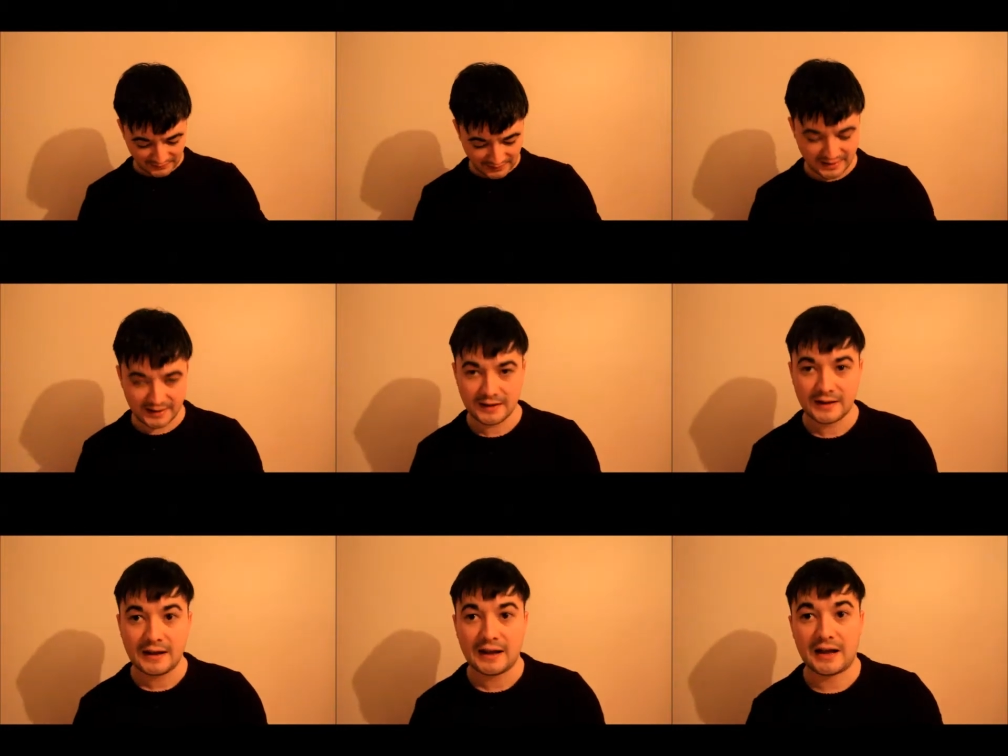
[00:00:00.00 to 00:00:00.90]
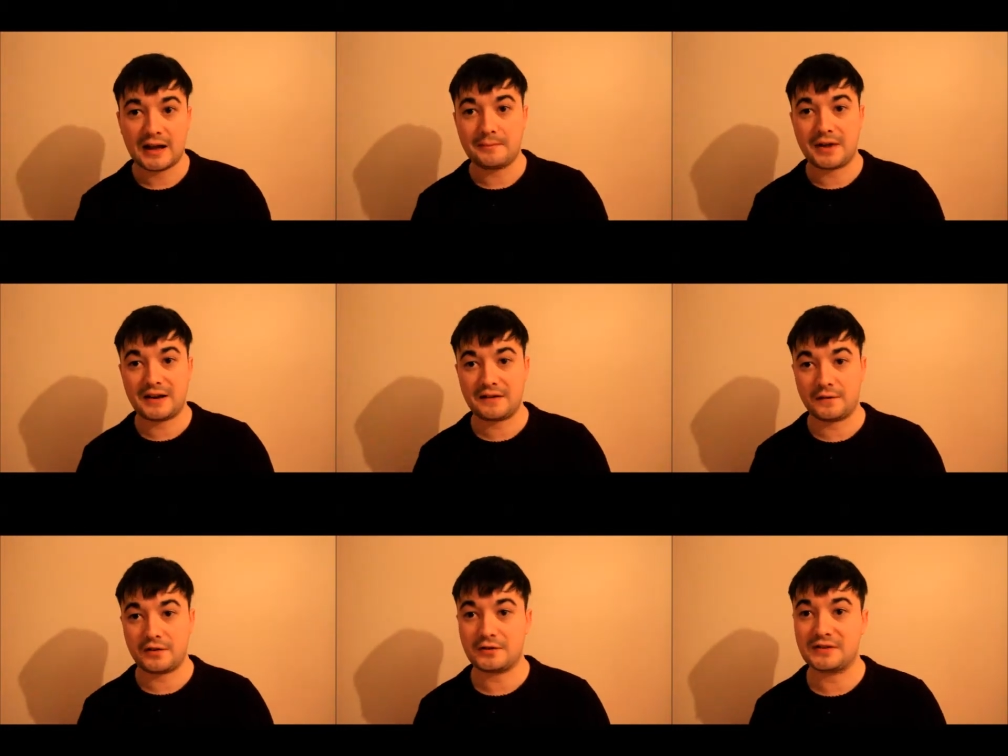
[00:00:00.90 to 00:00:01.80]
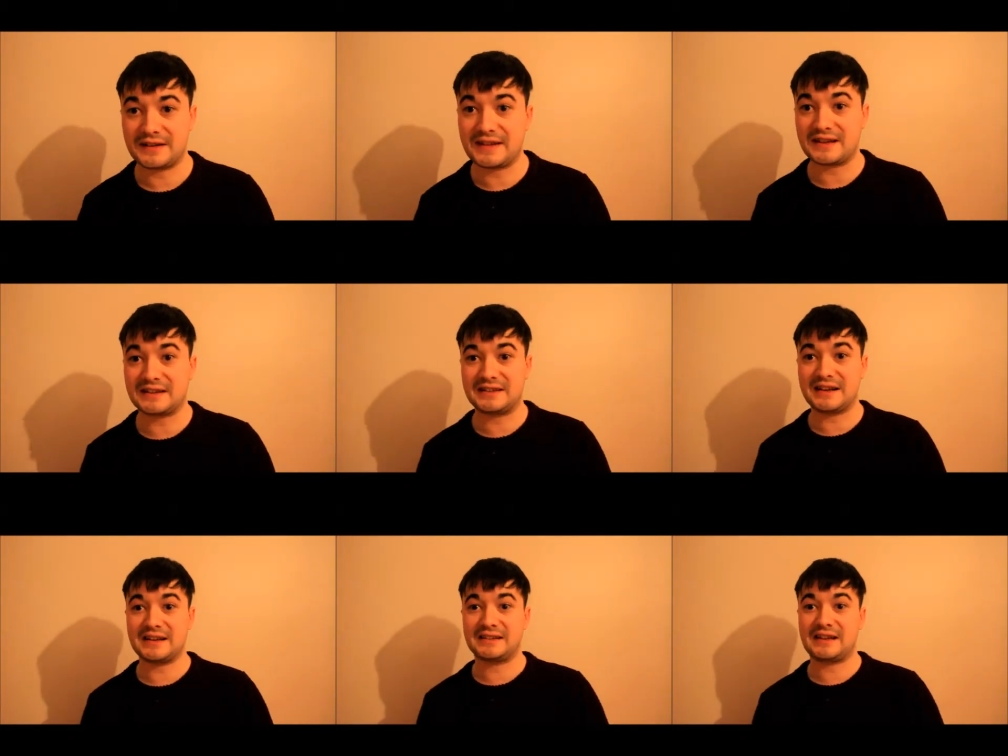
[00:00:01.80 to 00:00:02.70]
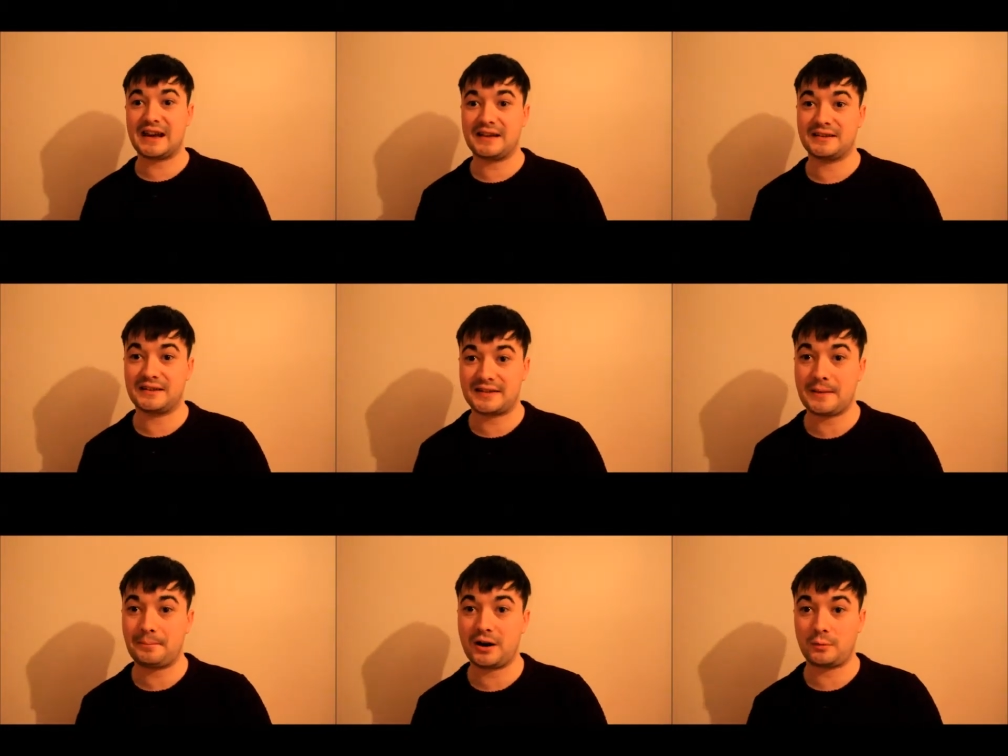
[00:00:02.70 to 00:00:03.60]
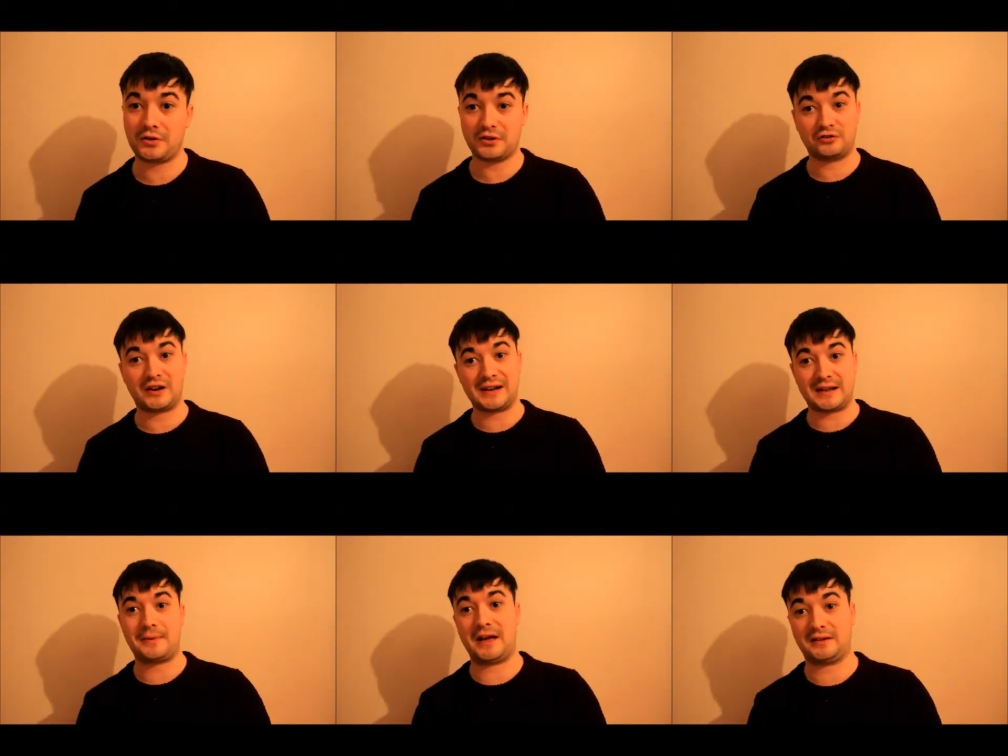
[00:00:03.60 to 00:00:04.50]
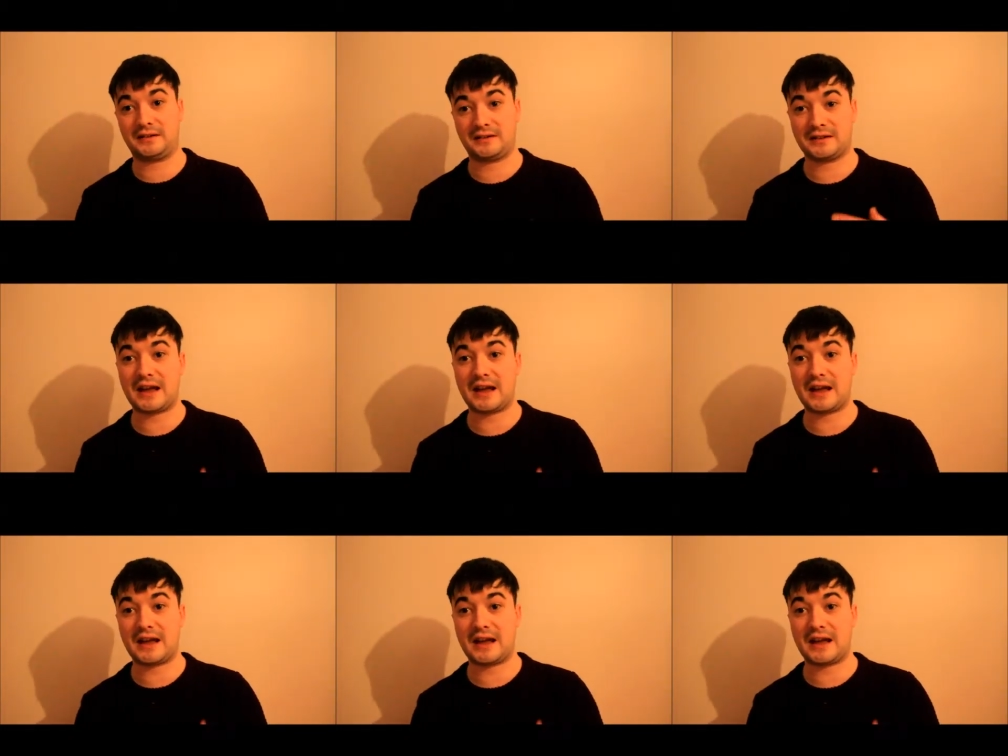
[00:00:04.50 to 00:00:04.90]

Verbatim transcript: Okay um, any further notes. The Insidious tie-ins, that part where they're trying to get back to